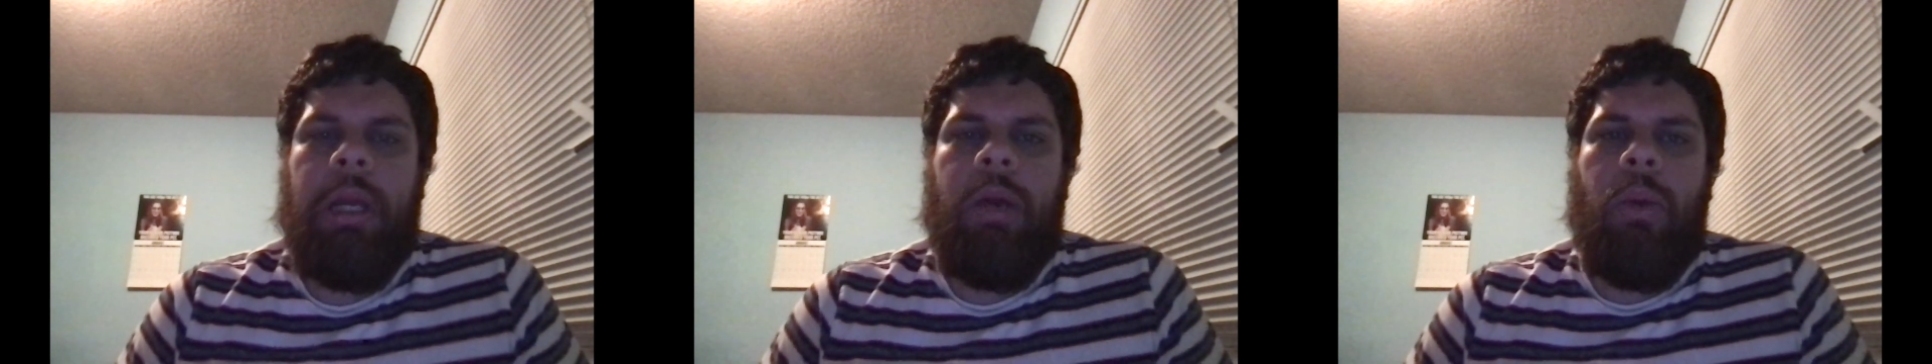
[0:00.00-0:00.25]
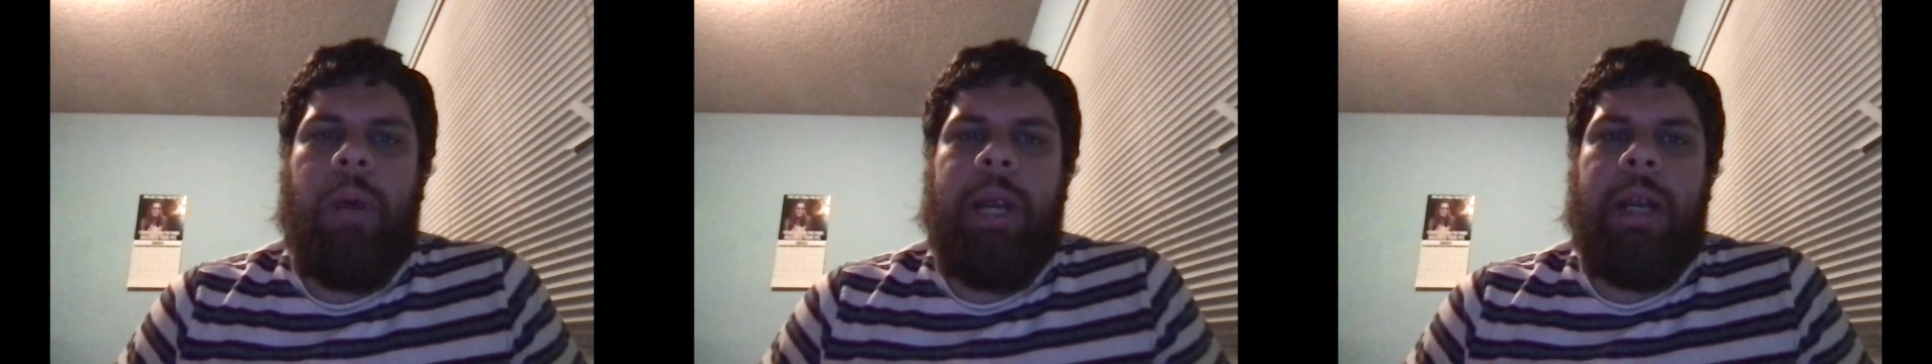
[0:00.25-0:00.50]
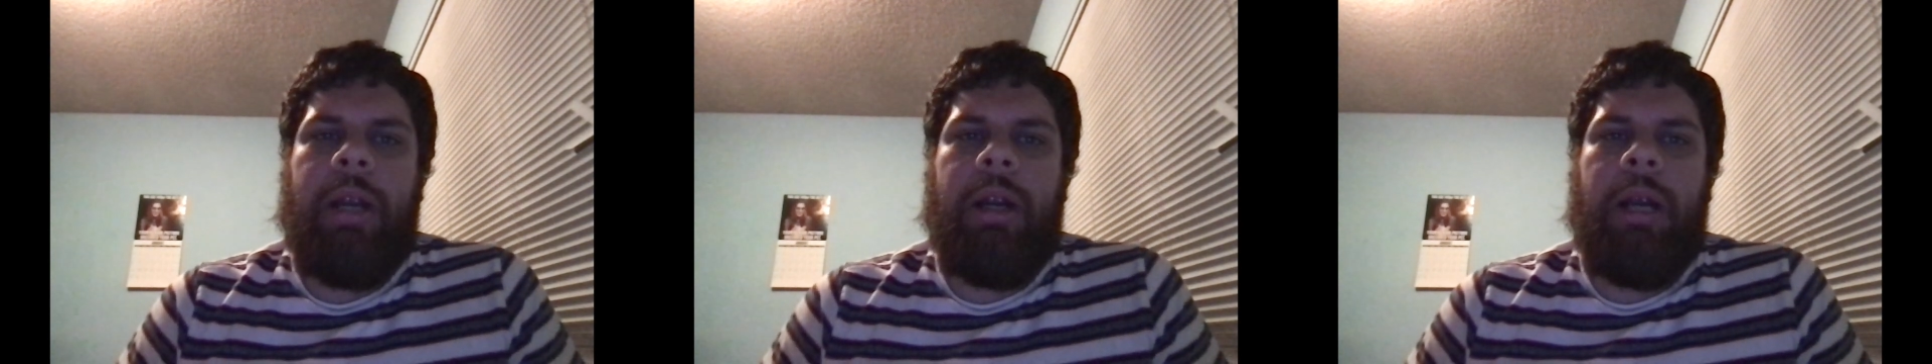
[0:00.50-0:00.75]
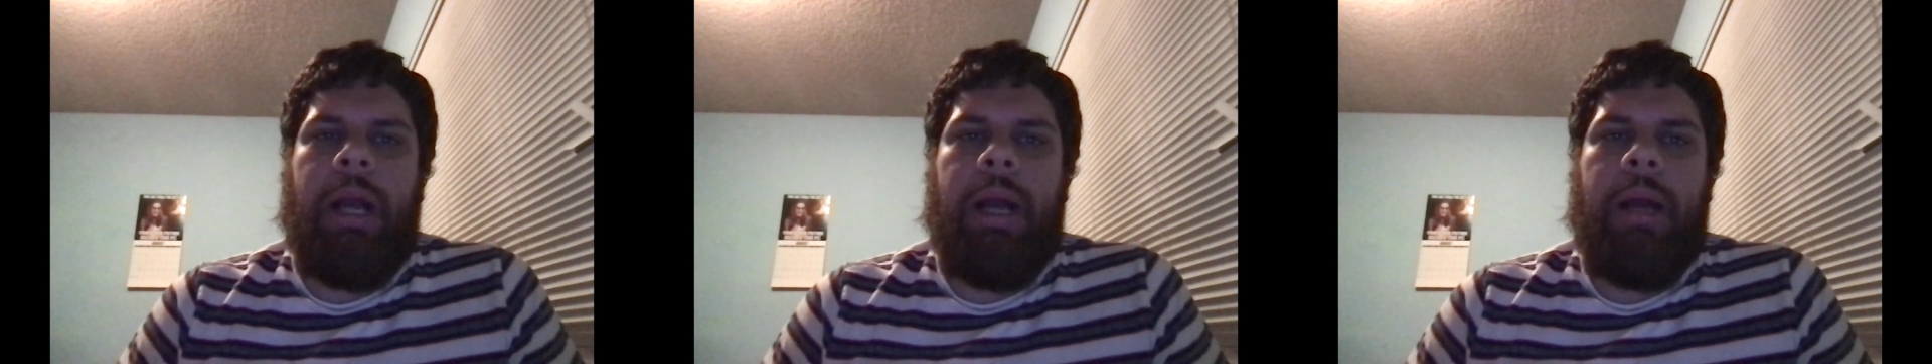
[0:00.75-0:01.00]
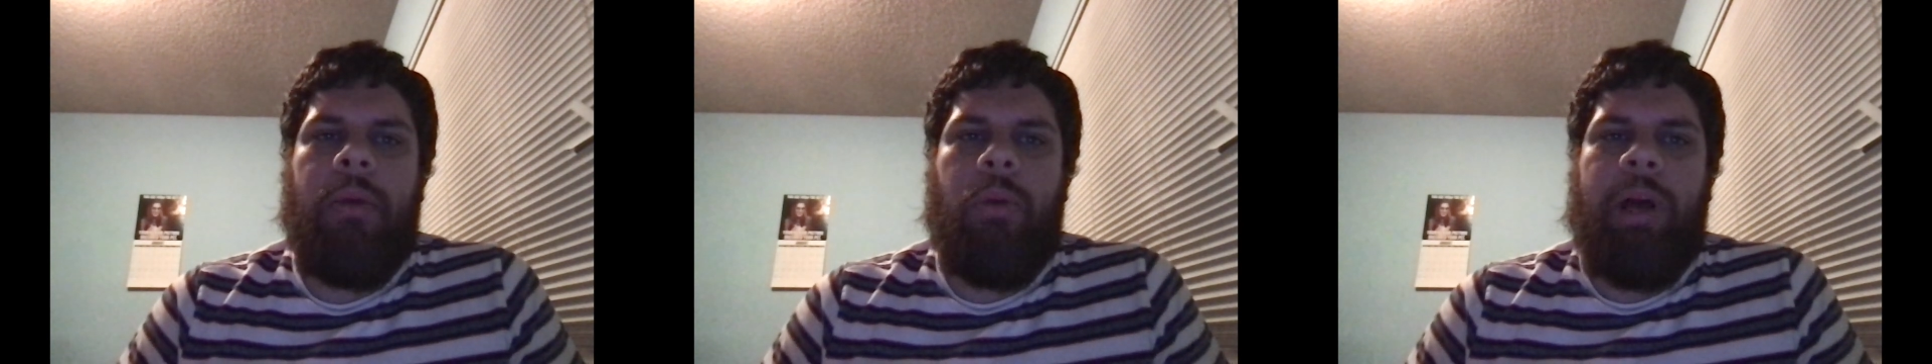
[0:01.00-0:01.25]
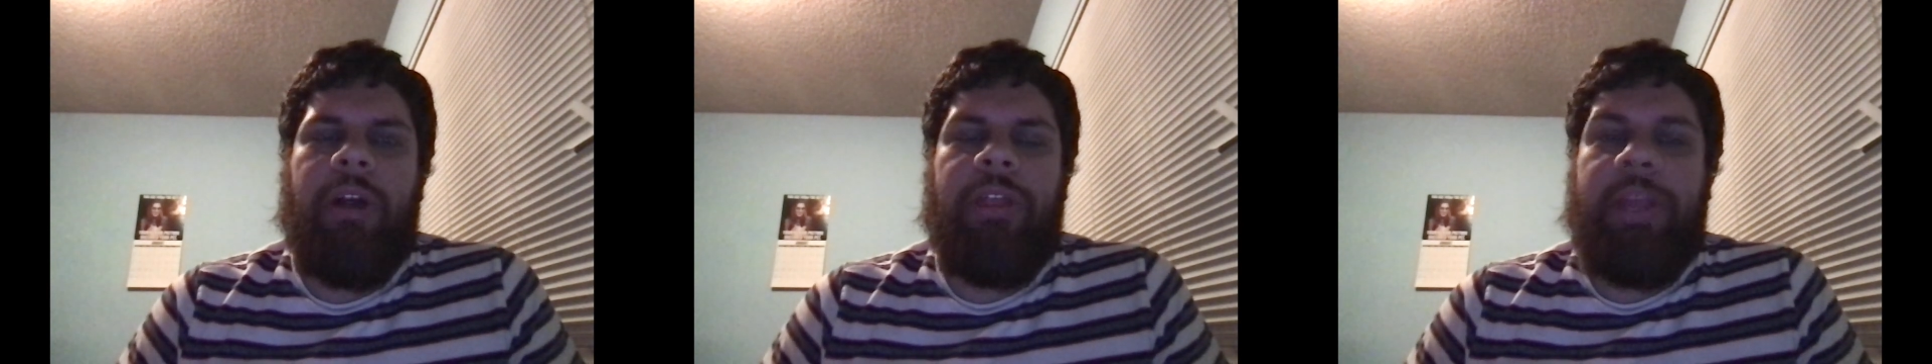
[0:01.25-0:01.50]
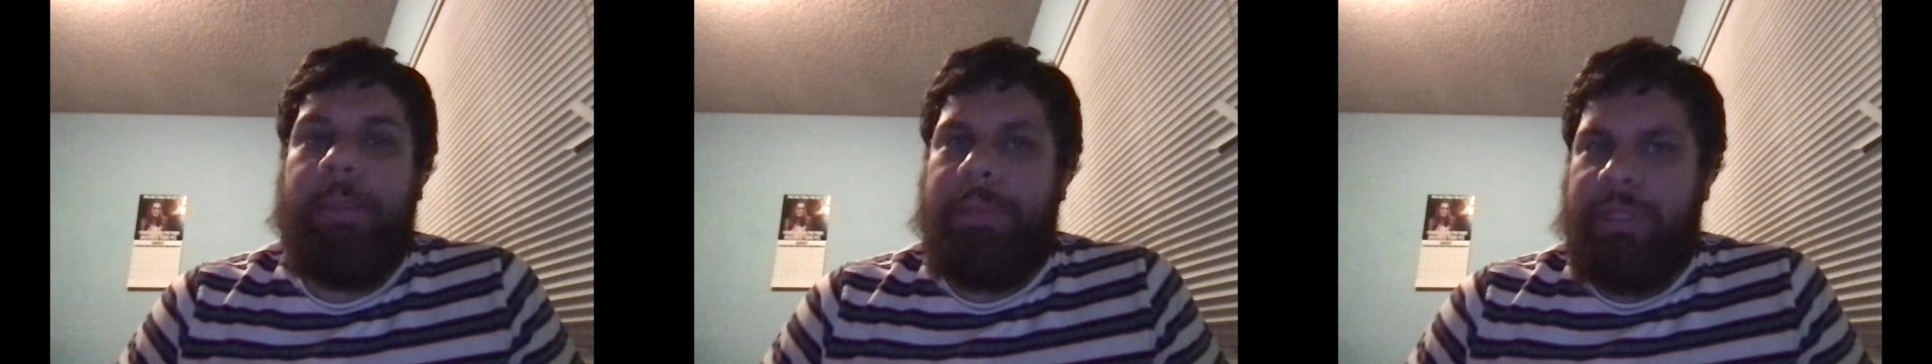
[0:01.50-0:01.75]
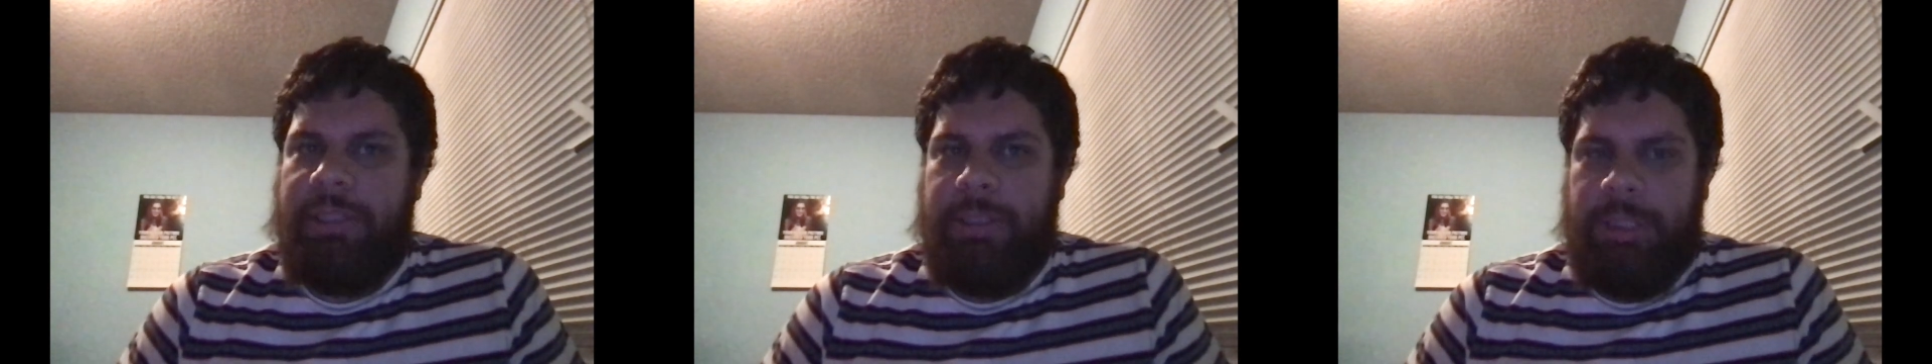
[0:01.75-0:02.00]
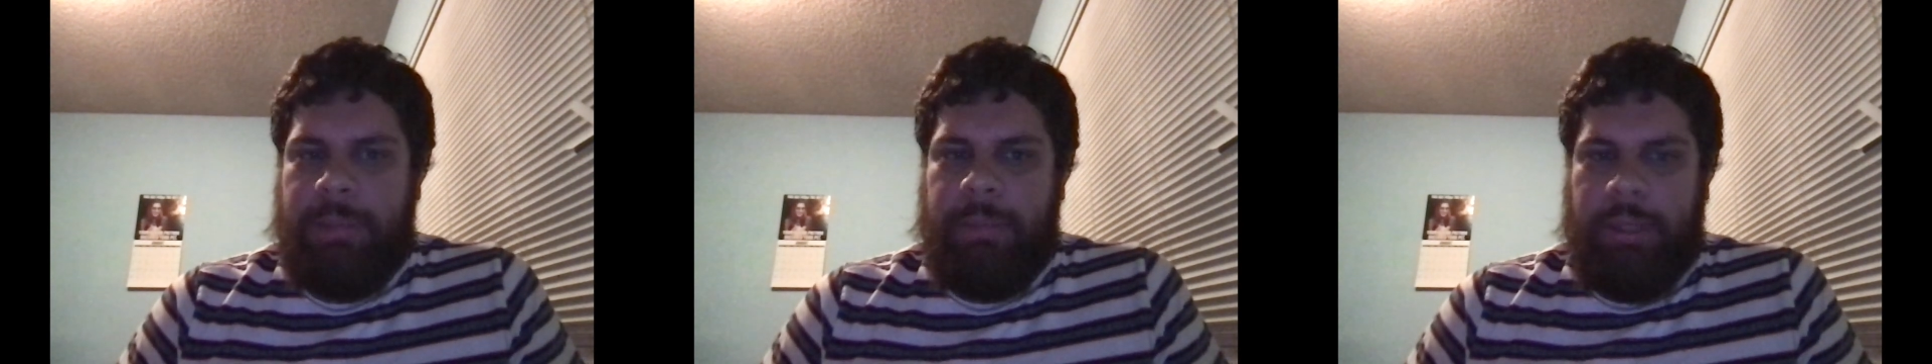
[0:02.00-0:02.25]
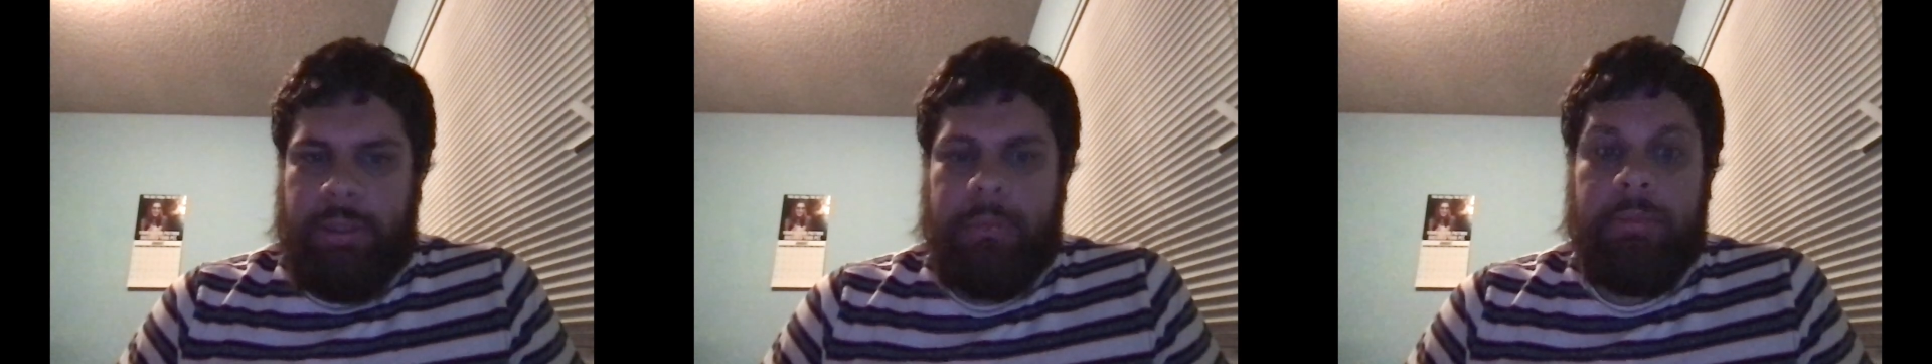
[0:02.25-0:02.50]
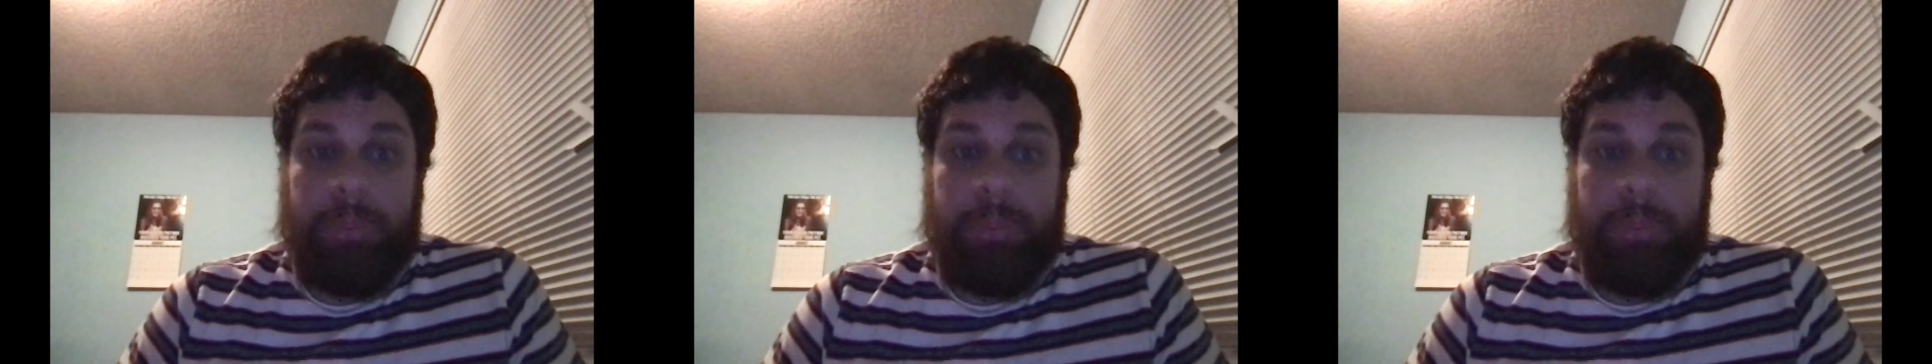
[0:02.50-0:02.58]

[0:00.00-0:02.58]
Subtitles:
where wealthy businessmen,